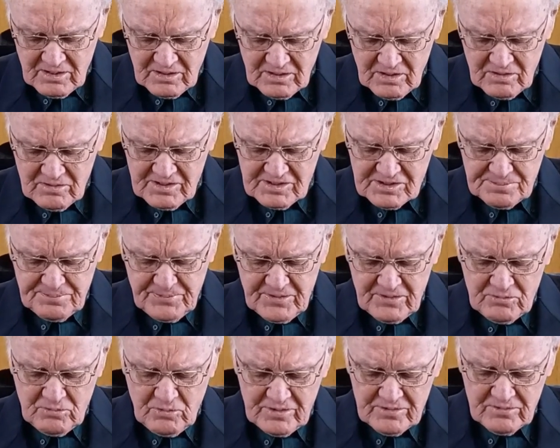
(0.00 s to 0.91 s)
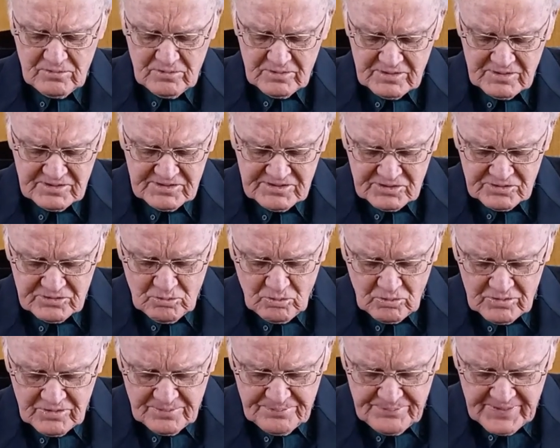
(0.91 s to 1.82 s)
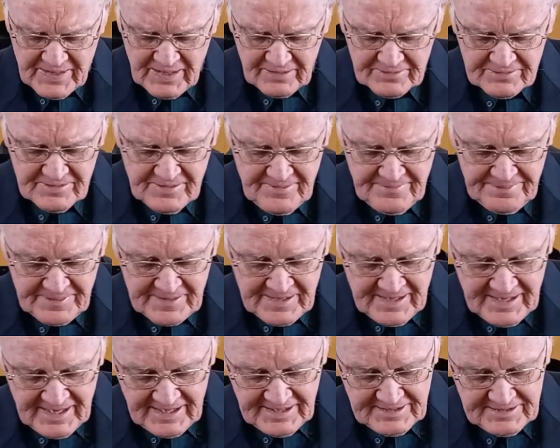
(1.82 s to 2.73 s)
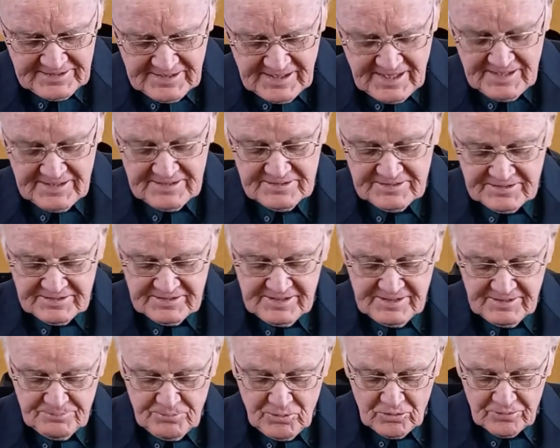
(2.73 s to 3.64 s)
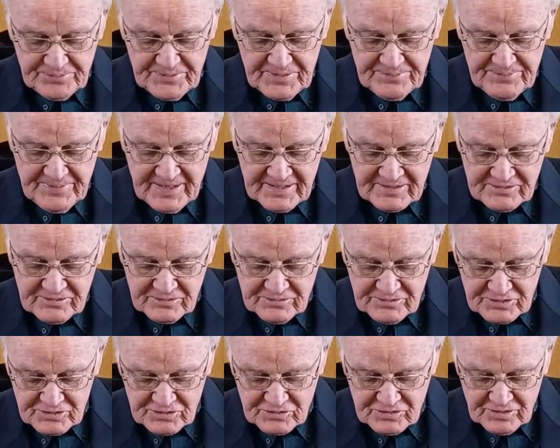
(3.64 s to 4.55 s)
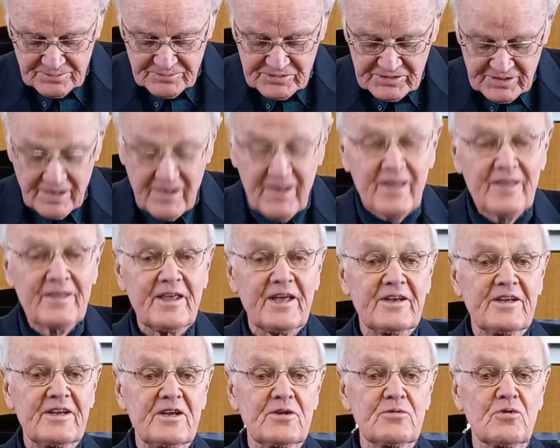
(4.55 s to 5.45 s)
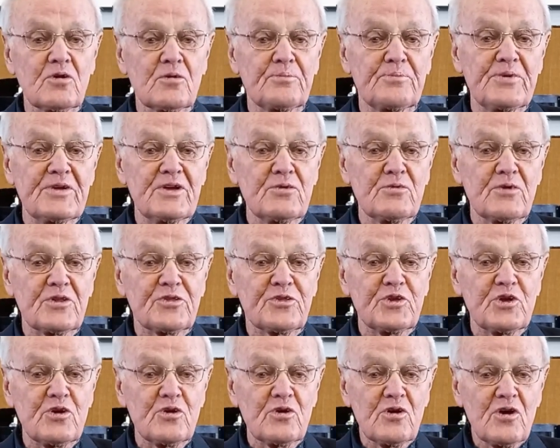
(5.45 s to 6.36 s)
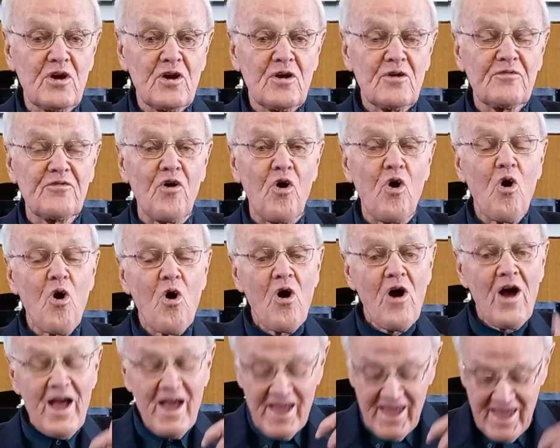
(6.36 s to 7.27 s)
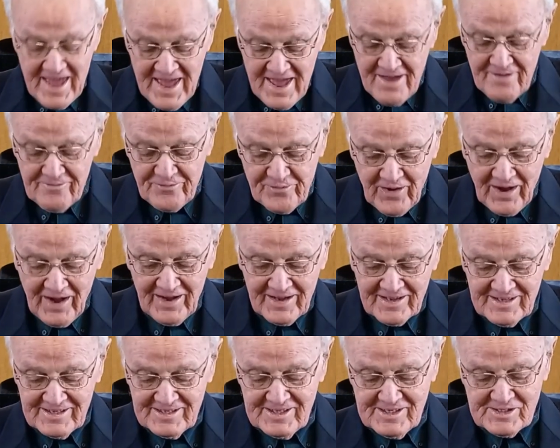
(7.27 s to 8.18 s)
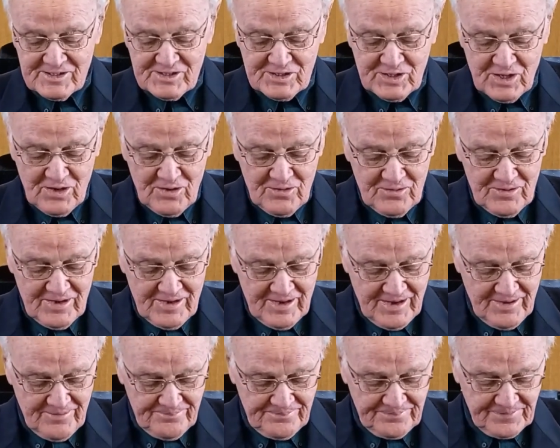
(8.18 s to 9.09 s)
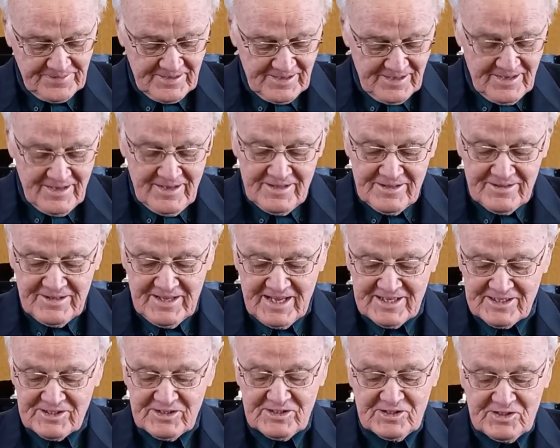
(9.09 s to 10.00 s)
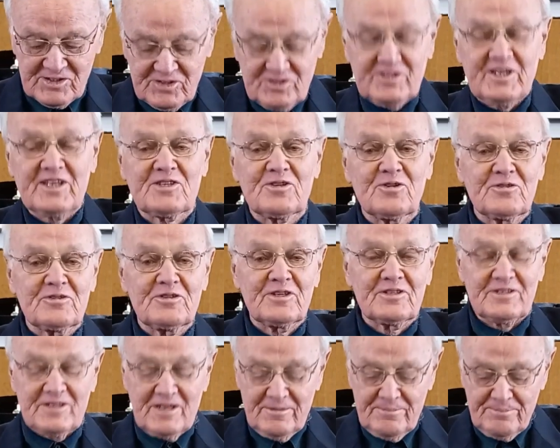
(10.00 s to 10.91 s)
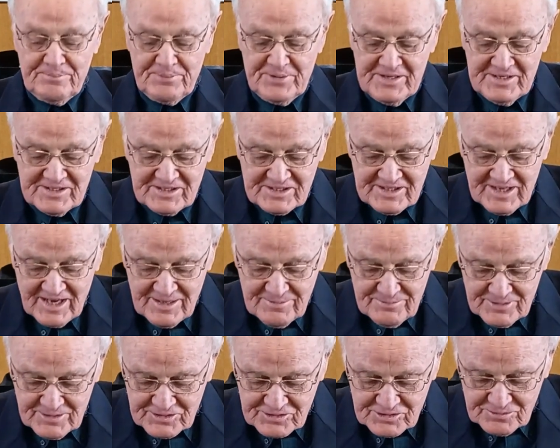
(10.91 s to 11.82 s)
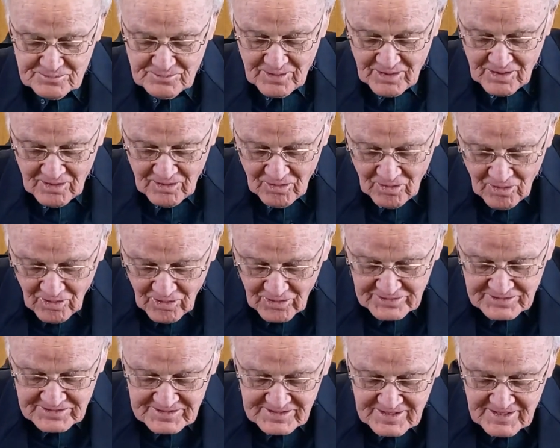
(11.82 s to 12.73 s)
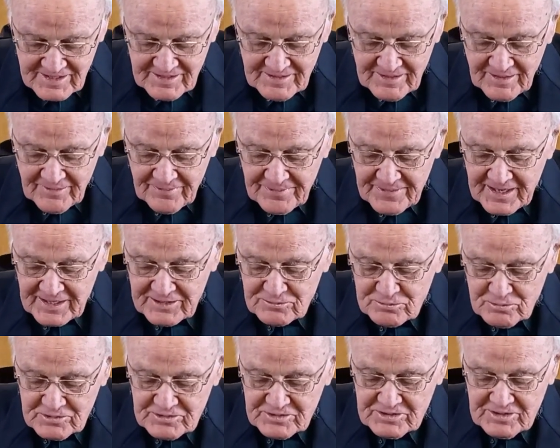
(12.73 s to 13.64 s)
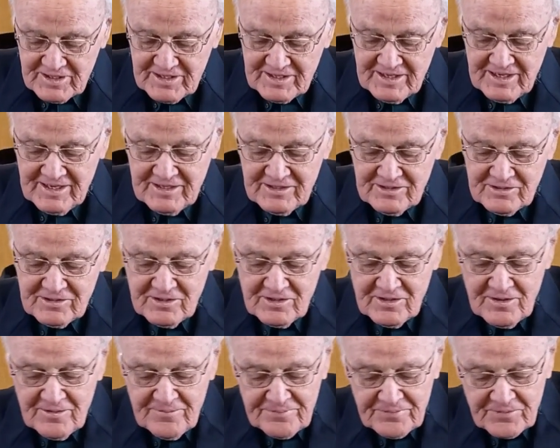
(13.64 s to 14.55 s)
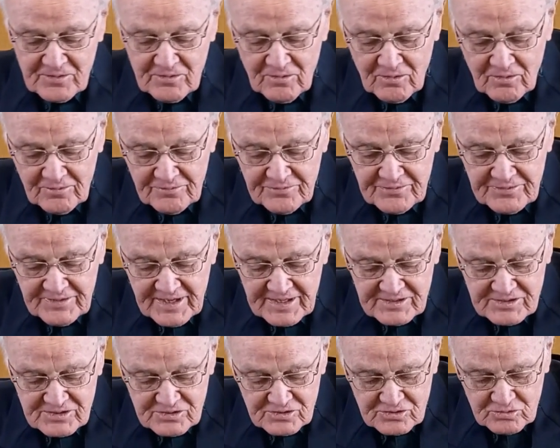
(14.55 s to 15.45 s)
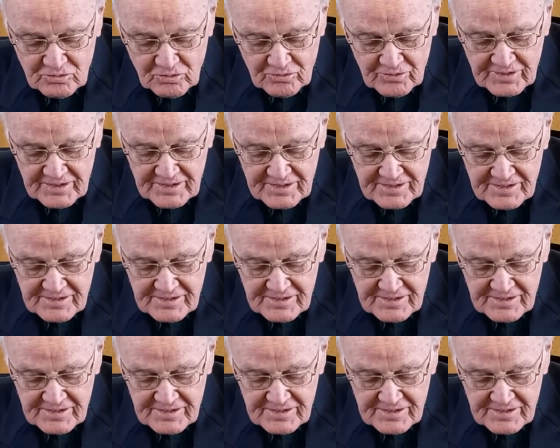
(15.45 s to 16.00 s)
Holy Spirit, what is this all about? And he brought me back to the scripture that he will be with you forever. So that just settled it, and peace came into my heart, and that was the end of that story.